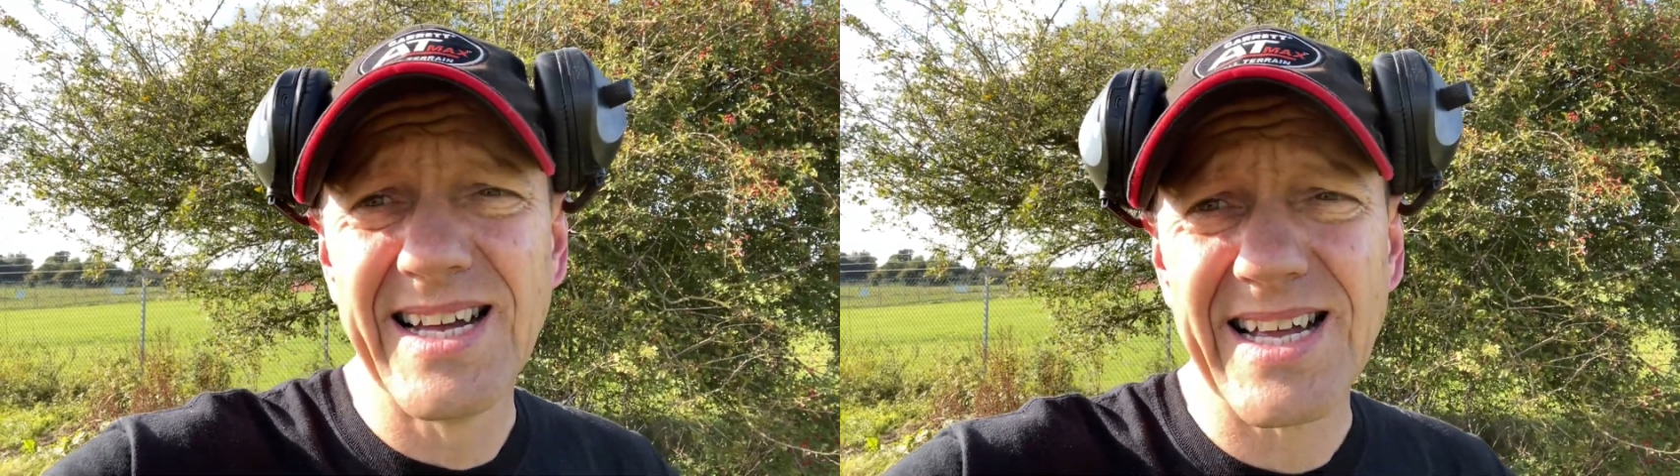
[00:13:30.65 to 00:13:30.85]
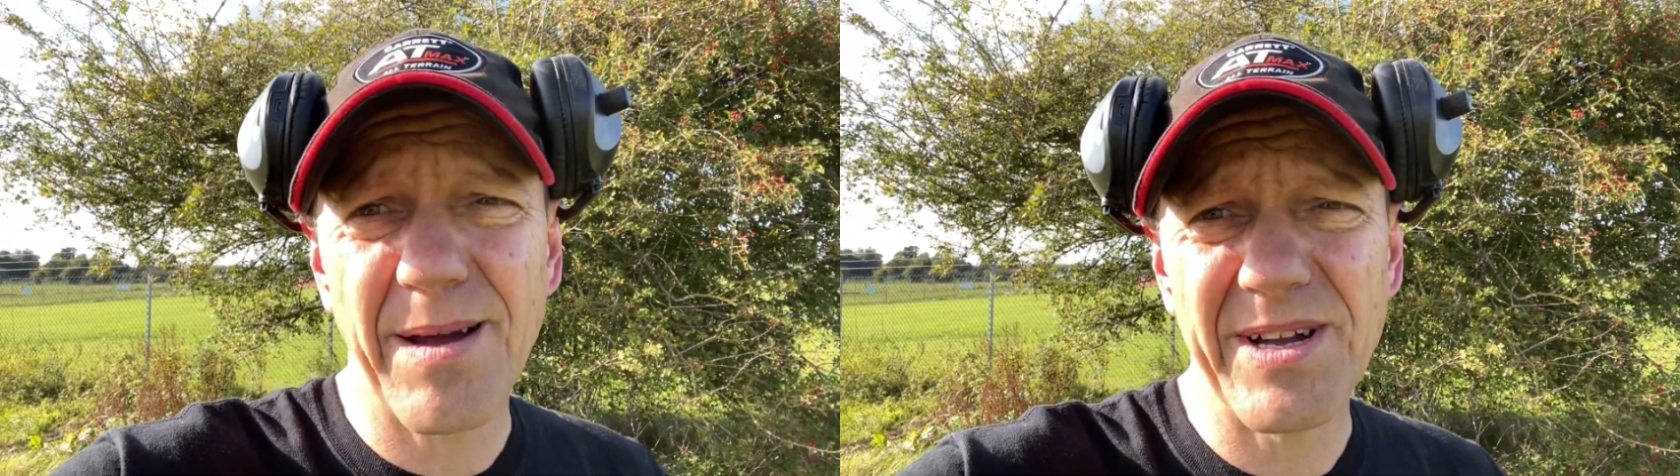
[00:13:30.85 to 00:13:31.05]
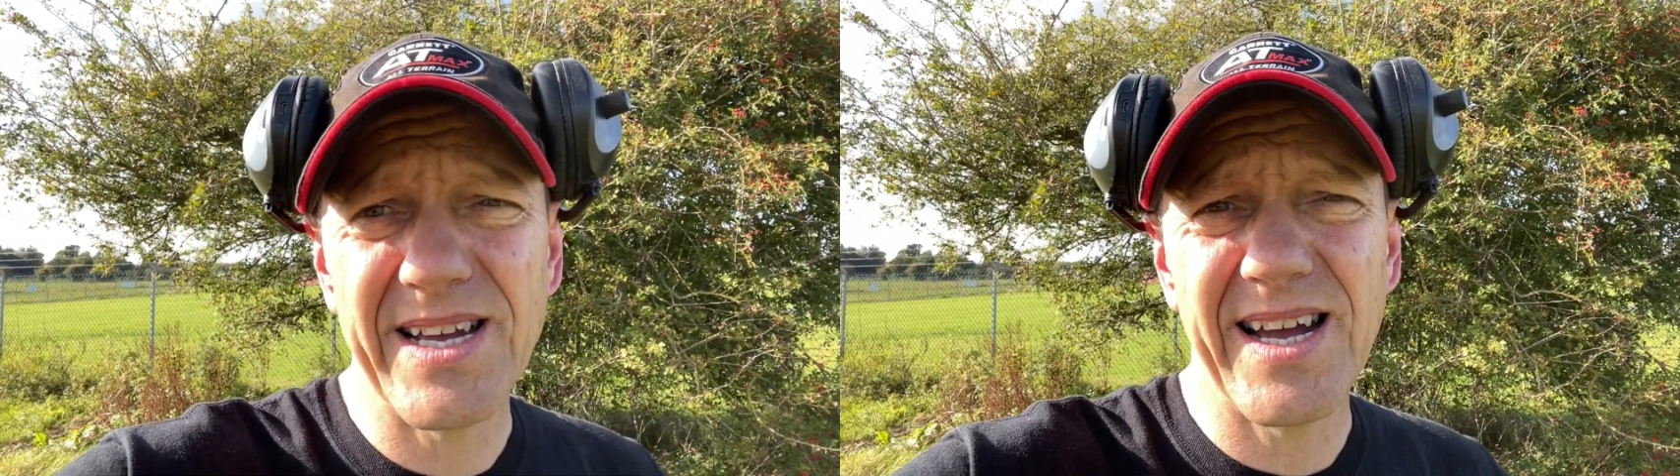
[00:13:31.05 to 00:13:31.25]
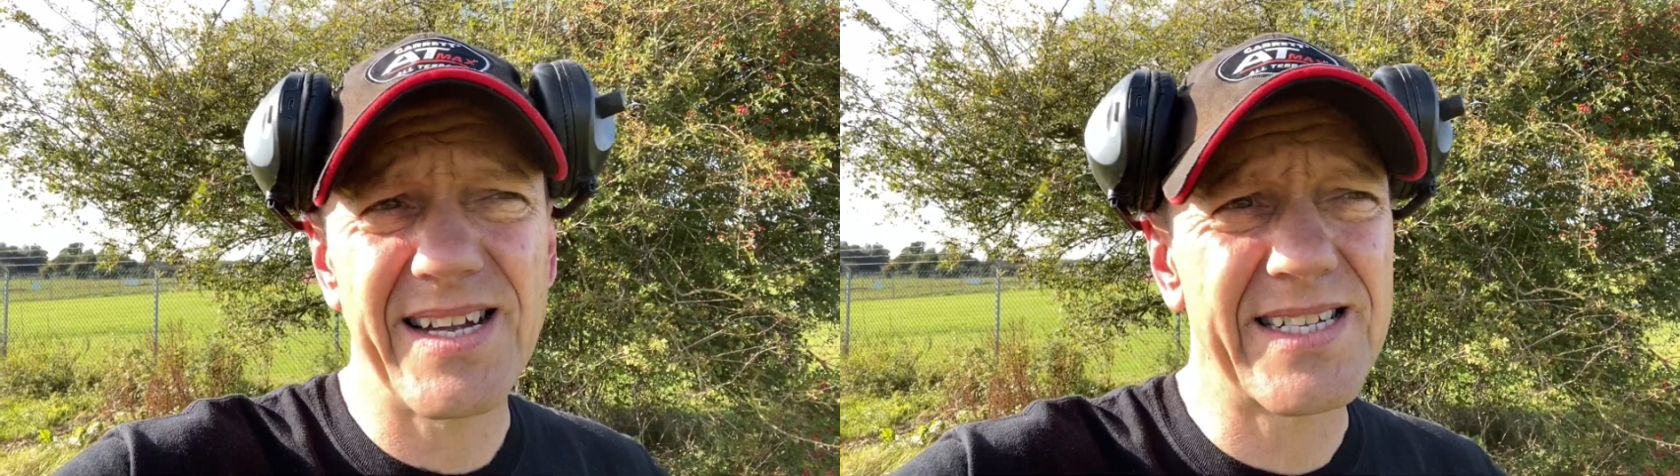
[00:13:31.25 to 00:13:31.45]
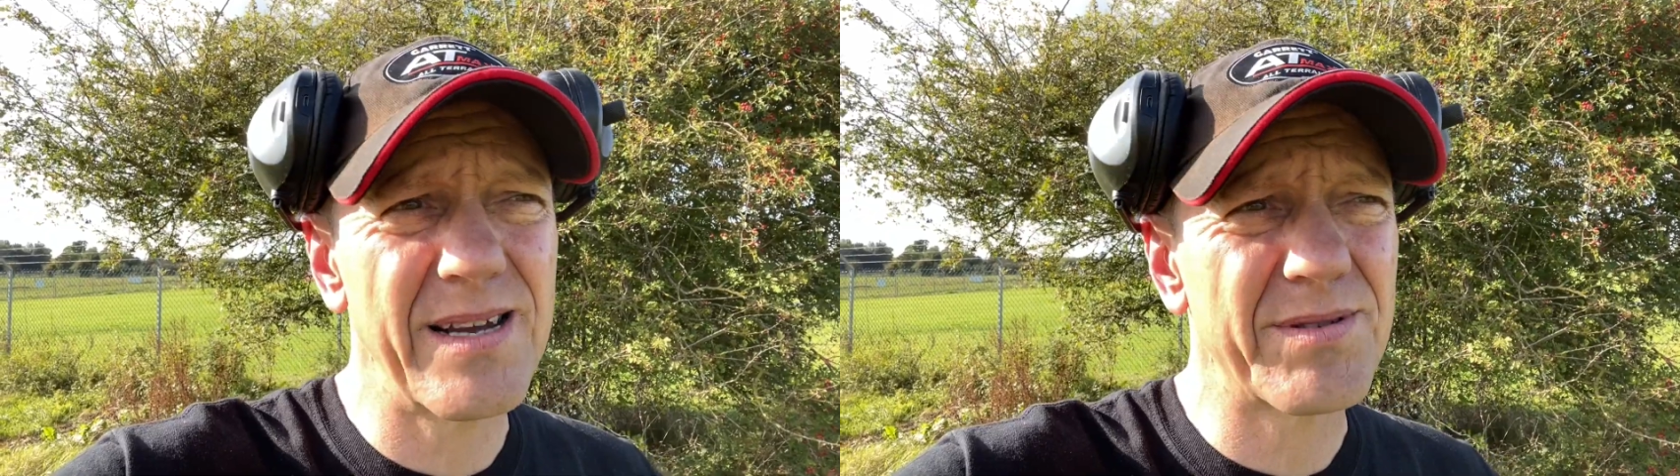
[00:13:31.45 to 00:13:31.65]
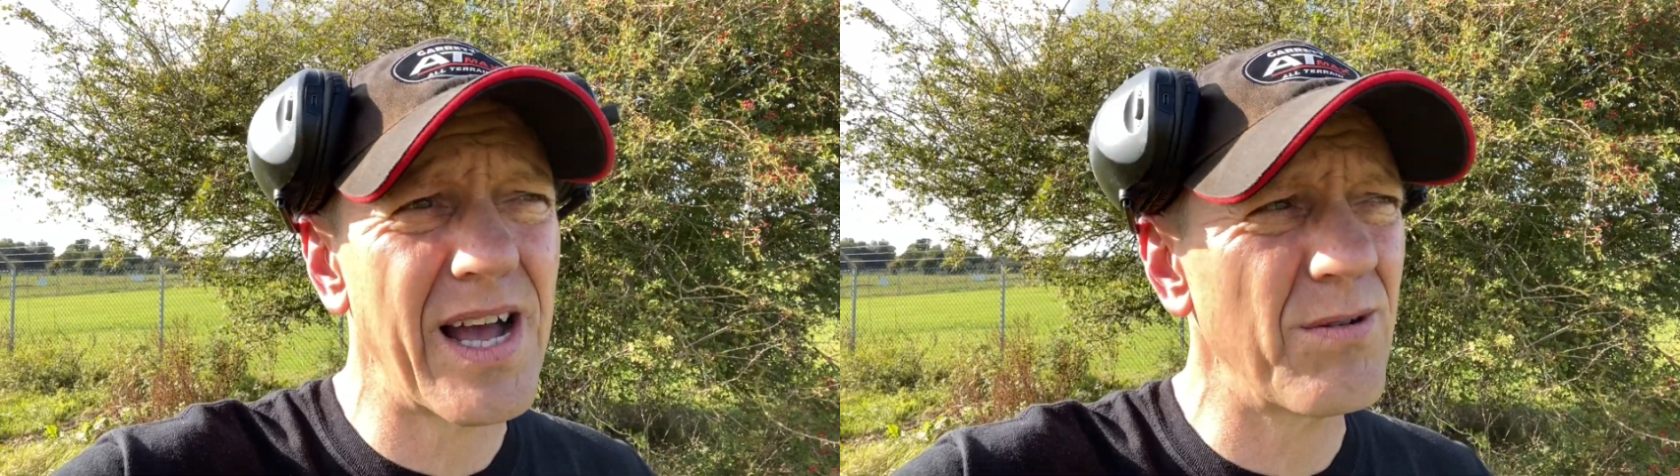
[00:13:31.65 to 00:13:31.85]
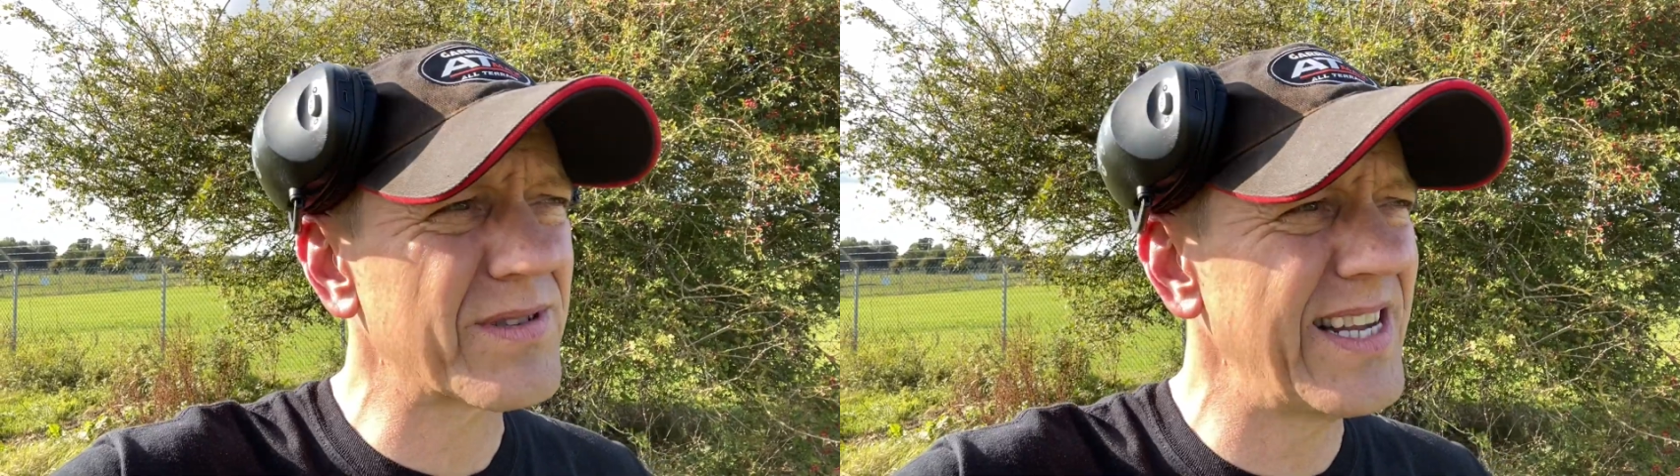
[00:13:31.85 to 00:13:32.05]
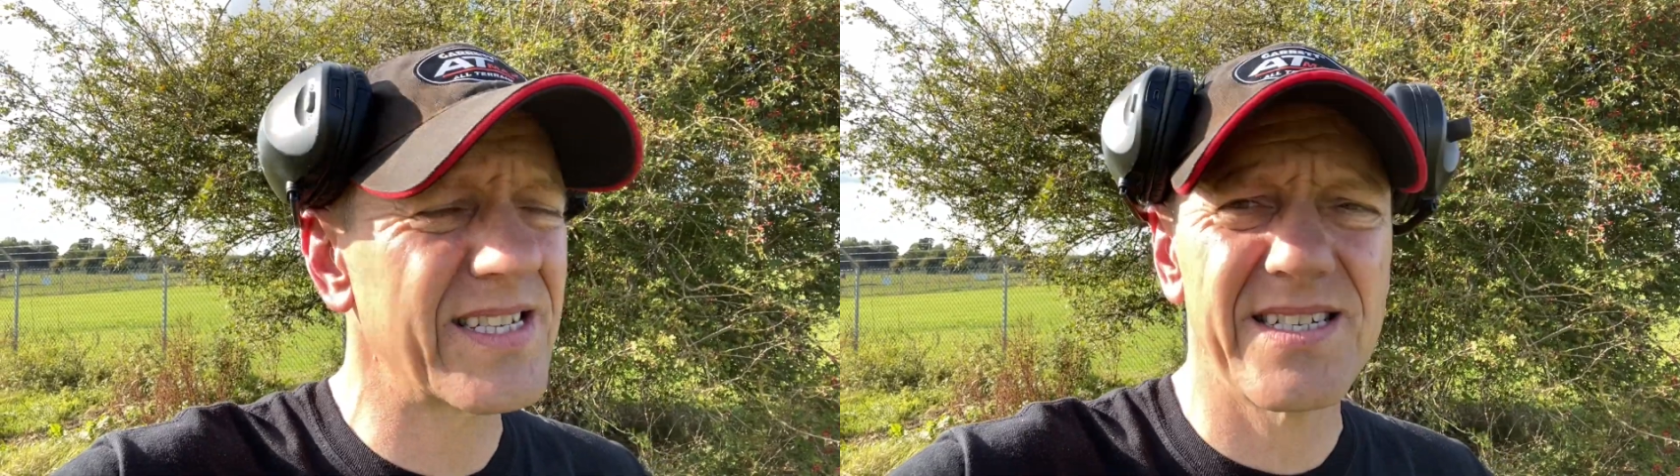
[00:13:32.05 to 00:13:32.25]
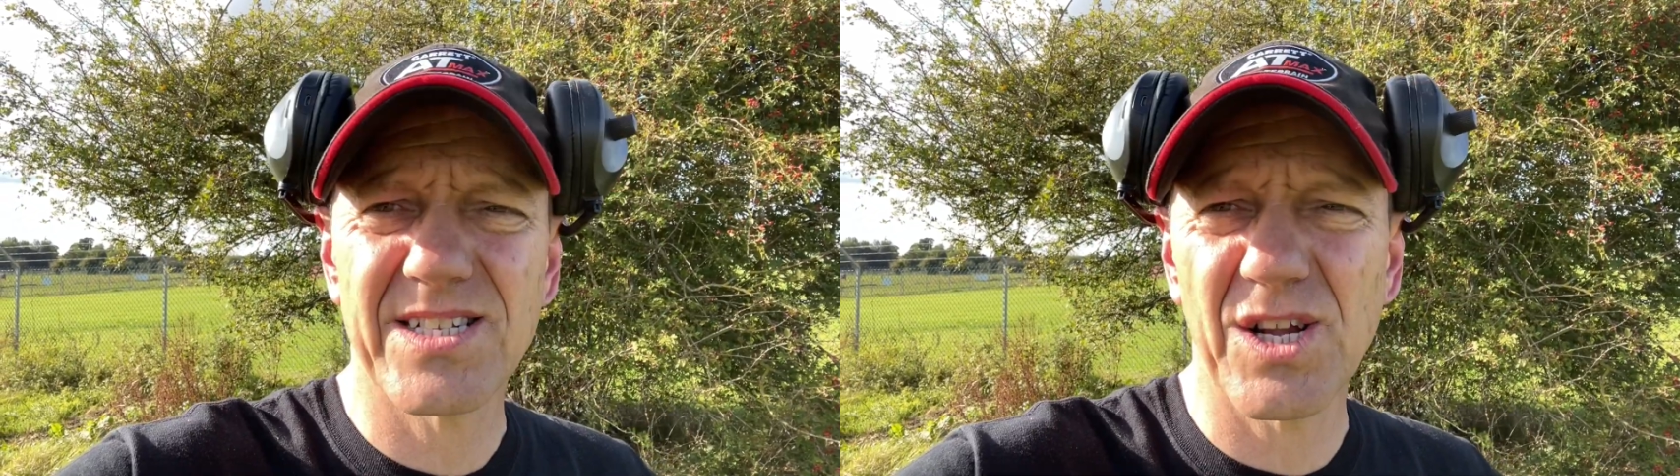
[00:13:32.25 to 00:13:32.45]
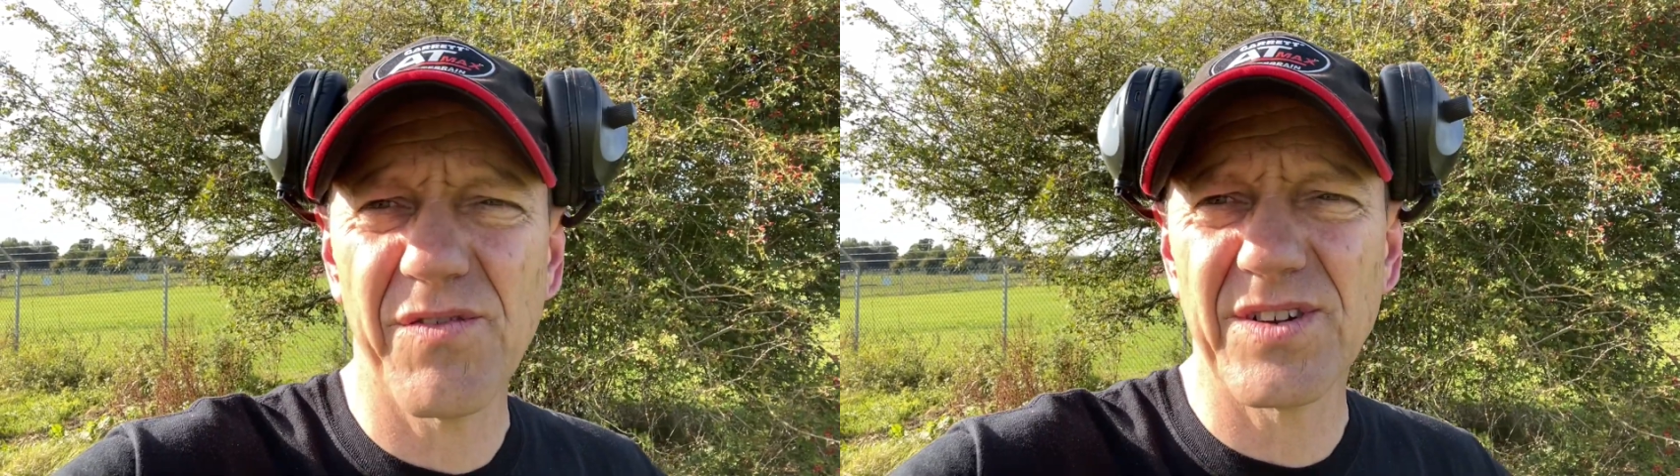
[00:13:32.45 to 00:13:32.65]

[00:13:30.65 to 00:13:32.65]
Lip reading: gave me tips, helps, hints and stuff,